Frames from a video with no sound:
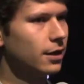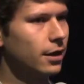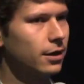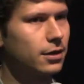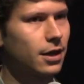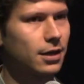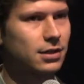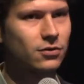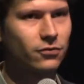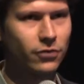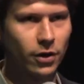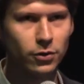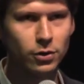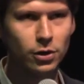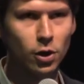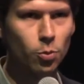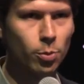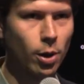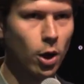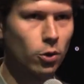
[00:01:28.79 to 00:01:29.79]
It has a very
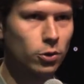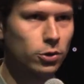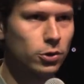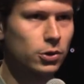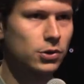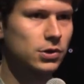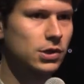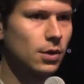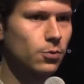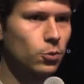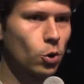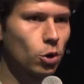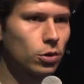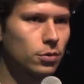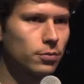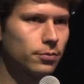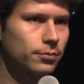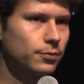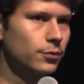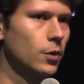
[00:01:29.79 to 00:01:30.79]
low power
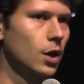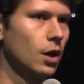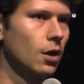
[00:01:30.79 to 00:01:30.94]
consumption,